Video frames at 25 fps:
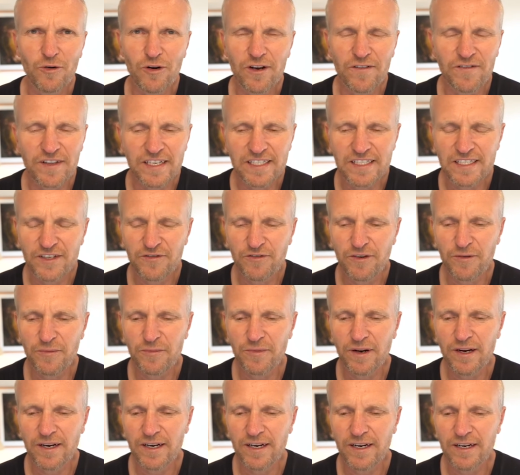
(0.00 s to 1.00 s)
all of these
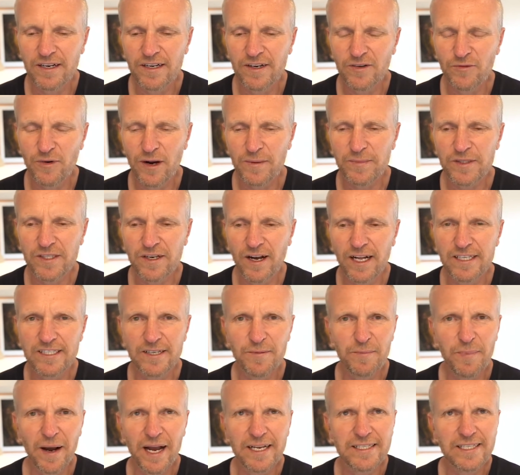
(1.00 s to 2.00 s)
different uh, websites
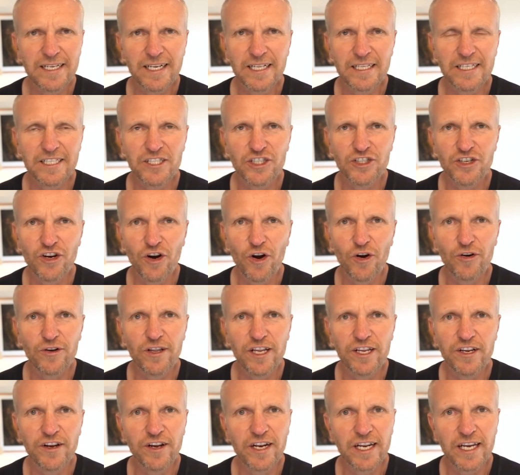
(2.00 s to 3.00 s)
that basically showed
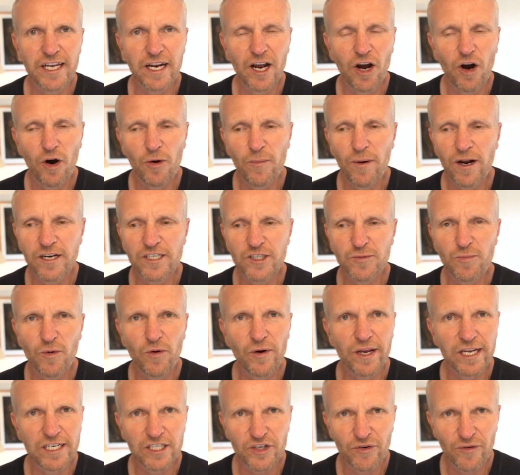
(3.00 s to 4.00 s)
that you're going to get a whole bunch
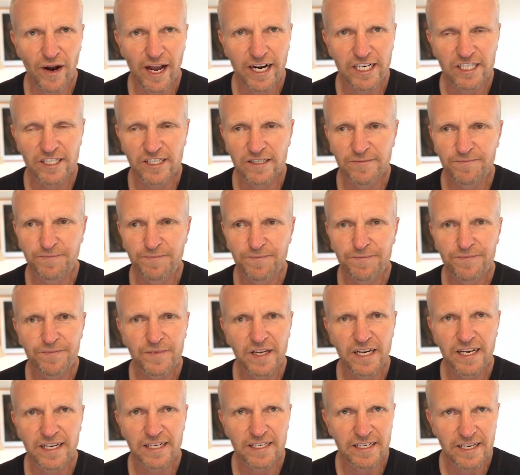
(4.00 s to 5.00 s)
more interaction,
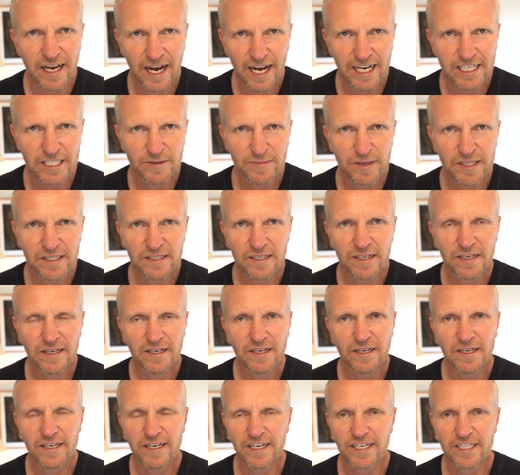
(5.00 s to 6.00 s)
engagement,
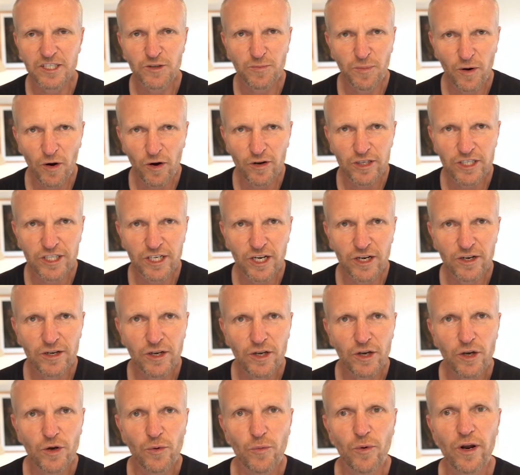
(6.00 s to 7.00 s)
exposure
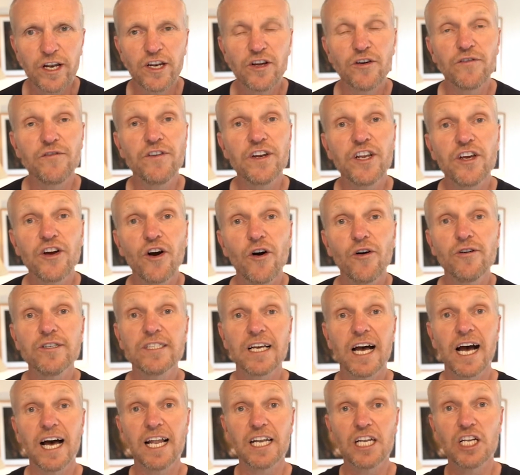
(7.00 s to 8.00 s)
when your
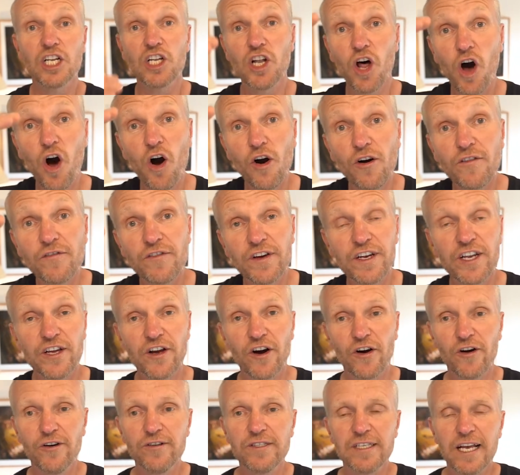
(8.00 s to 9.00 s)
videos are long
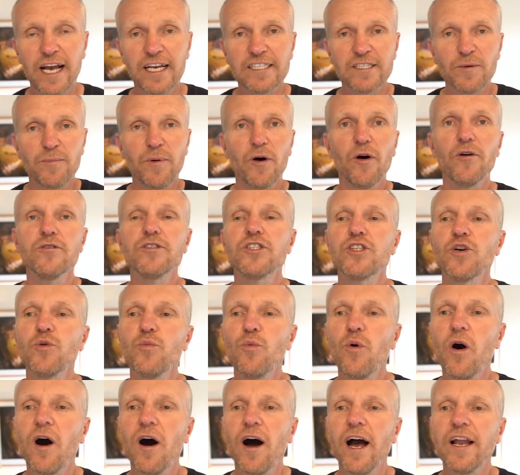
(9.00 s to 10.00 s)
videos as opposed to
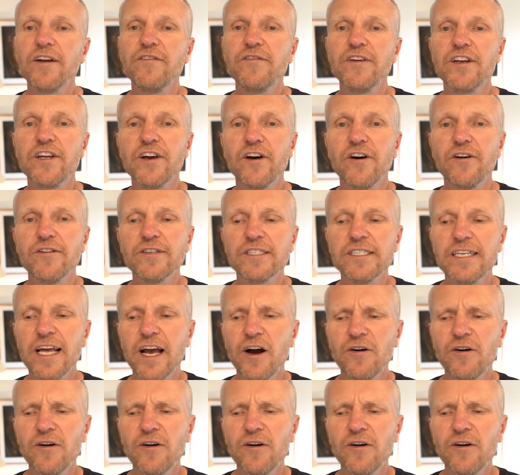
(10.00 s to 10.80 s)
wide videos.